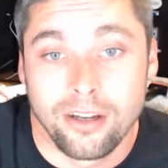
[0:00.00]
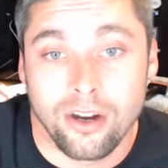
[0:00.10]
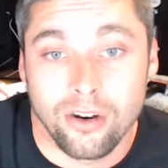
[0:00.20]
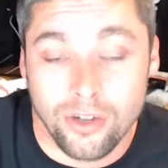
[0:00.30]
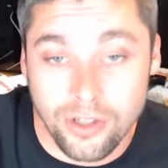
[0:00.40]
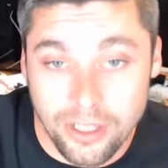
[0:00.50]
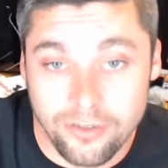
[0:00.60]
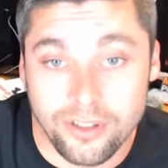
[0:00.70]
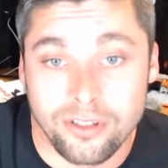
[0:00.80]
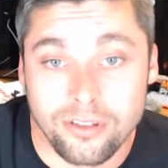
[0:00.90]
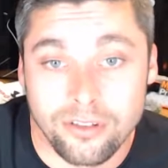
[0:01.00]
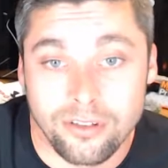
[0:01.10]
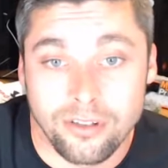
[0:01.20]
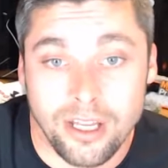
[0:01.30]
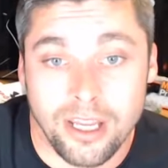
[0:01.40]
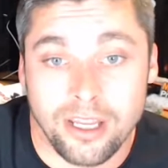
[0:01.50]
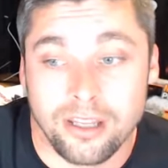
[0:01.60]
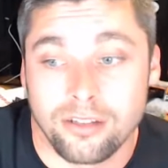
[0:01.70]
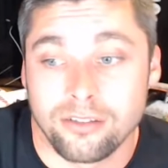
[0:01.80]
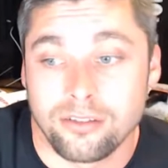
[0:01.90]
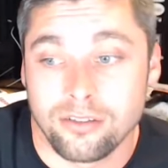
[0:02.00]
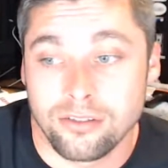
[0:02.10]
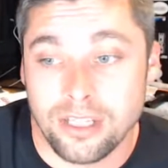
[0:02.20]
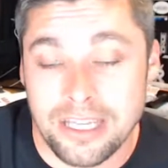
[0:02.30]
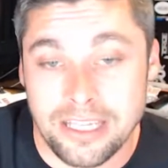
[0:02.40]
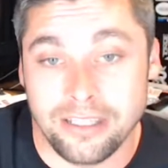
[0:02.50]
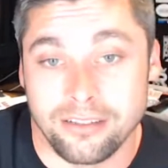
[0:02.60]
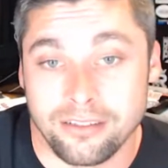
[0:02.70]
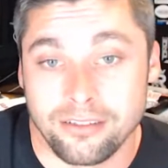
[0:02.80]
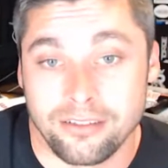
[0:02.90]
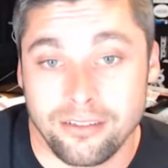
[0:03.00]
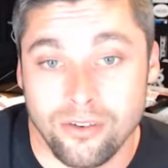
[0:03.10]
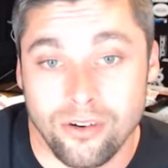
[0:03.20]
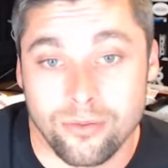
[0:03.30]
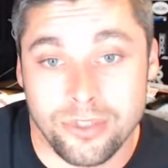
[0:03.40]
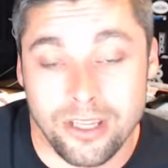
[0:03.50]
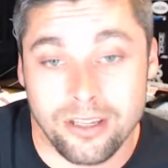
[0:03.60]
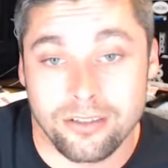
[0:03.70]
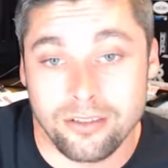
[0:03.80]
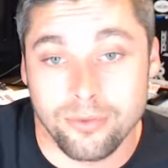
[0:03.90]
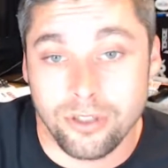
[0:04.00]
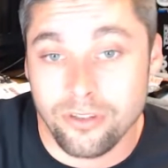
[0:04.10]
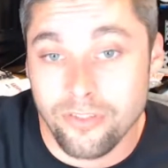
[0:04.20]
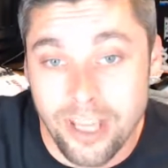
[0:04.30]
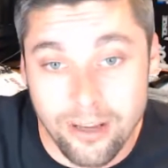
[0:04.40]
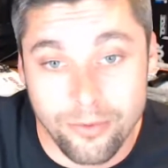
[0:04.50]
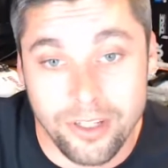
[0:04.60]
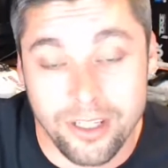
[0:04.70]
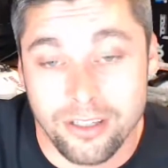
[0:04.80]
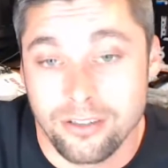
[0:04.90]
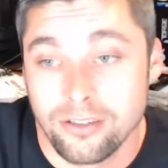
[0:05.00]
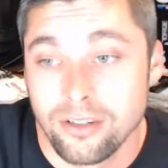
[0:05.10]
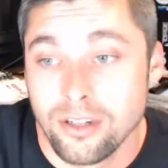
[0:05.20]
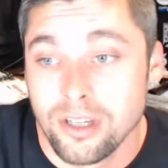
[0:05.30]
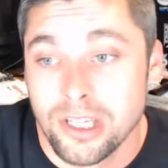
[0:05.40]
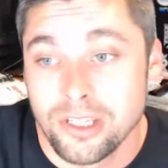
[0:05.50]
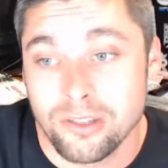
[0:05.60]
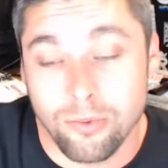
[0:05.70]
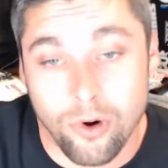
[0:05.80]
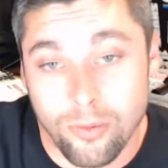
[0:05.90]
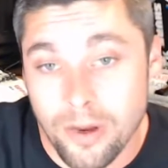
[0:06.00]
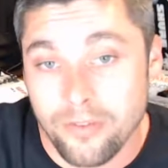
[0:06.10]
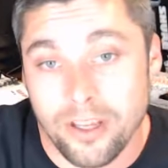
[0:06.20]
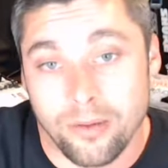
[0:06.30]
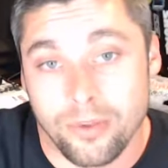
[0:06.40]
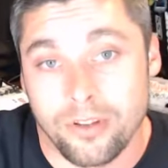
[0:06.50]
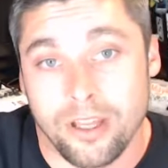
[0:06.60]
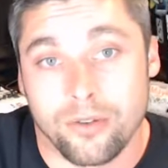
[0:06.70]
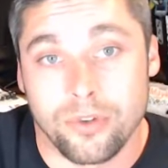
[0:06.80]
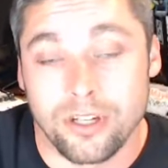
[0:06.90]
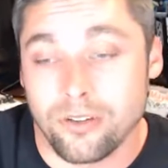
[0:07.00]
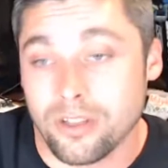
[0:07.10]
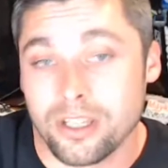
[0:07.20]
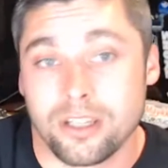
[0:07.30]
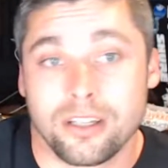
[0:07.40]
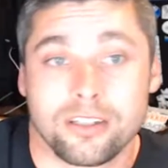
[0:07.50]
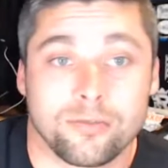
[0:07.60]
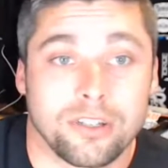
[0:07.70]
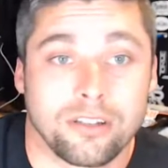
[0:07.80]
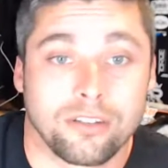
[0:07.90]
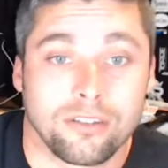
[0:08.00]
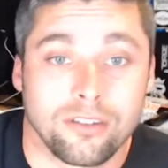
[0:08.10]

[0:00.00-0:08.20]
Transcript: earn a living and to eat. You know what I'm saying? To build a family and support my family. Like window cleaning has been